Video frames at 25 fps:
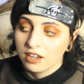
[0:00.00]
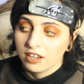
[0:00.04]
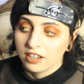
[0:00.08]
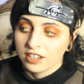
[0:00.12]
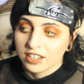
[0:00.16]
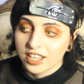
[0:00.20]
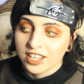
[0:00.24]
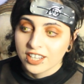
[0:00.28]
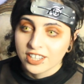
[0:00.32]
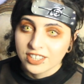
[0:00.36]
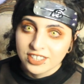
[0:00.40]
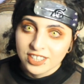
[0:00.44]

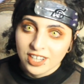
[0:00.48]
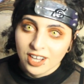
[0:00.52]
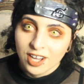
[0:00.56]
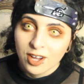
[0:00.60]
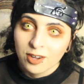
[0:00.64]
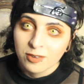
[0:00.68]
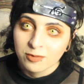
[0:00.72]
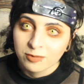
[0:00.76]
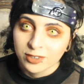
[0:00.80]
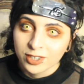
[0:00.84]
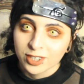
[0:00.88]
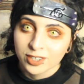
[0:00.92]
Okay, so
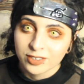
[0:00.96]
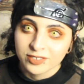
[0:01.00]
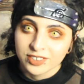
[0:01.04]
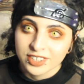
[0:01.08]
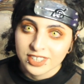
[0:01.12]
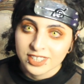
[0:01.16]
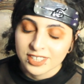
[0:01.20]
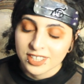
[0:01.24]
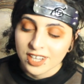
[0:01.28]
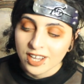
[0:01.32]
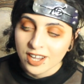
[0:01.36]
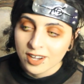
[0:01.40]
I'm
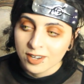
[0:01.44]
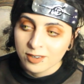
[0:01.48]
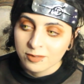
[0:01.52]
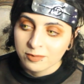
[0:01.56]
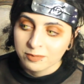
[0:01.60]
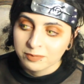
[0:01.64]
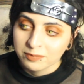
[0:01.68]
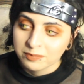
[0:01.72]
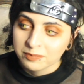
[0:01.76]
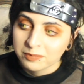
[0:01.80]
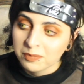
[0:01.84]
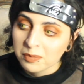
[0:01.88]
nervous.
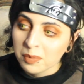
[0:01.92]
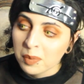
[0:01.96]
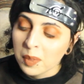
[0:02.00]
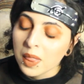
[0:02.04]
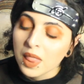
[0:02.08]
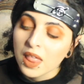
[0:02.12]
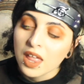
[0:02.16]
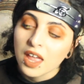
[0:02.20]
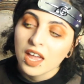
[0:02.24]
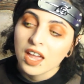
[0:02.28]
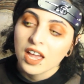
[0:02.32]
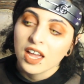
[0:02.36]

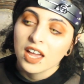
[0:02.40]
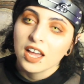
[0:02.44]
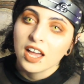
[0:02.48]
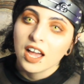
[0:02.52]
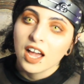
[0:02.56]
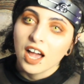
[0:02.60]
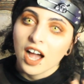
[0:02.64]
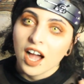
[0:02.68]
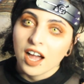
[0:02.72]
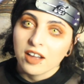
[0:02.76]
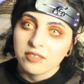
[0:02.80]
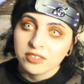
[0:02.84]

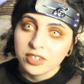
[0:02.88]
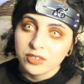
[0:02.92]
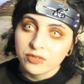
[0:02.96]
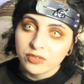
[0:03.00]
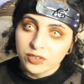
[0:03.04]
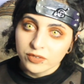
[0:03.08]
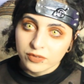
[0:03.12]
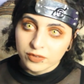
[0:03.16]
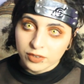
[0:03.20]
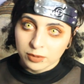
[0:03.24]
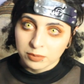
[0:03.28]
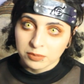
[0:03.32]
I've
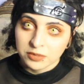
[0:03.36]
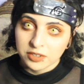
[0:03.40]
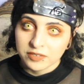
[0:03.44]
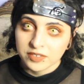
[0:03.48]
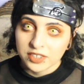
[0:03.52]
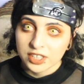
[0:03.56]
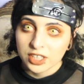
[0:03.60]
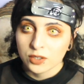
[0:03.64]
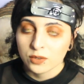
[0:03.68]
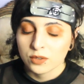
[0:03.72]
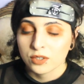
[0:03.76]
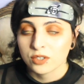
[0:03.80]
never filmed a
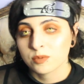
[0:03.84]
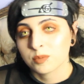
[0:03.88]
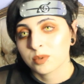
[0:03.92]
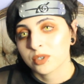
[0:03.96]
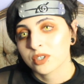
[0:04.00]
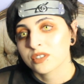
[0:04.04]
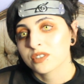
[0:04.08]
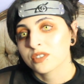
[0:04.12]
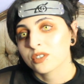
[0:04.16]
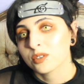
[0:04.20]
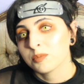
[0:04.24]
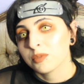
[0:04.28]
video this
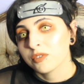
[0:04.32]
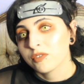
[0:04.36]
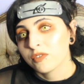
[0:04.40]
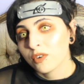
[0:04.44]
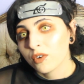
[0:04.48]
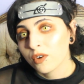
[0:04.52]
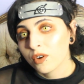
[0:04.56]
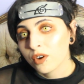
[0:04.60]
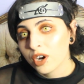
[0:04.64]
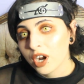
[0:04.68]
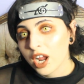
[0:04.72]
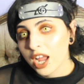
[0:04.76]
personal
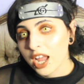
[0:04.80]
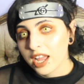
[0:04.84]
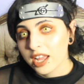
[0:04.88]
before,